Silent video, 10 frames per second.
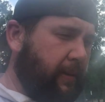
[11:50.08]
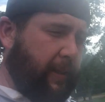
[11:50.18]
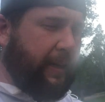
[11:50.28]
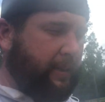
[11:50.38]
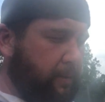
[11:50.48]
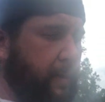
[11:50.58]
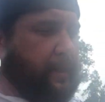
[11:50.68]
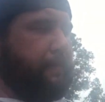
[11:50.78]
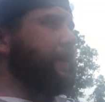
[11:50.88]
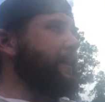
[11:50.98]
Well, I guess it
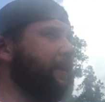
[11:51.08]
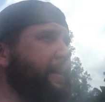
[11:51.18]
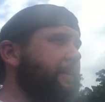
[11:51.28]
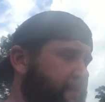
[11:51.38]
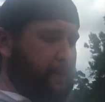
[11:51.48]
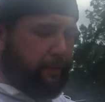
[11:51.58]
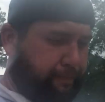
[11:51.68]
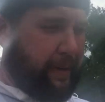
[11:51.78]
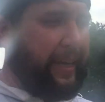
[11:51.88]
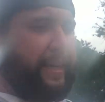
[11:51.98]
wasn't my day to film
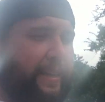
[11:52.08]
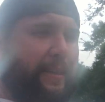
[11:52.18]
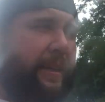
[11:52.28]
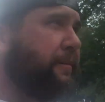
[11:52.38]
bees.